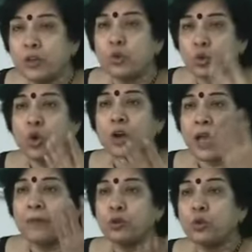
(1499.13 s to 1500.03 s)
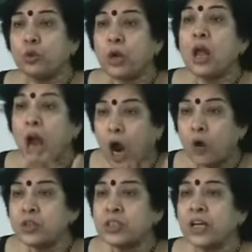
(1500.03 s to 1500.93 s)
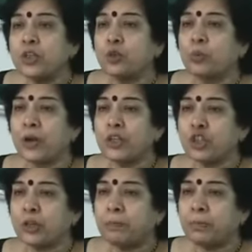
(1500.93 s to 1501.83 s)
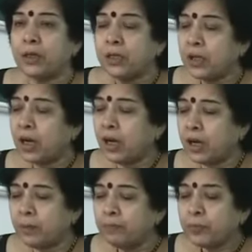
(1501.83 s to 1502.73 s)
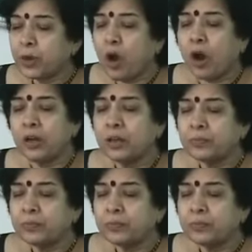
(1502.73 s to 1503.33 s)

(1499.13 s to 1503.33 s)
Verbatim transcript: You do not have to look outside to worship uh, God.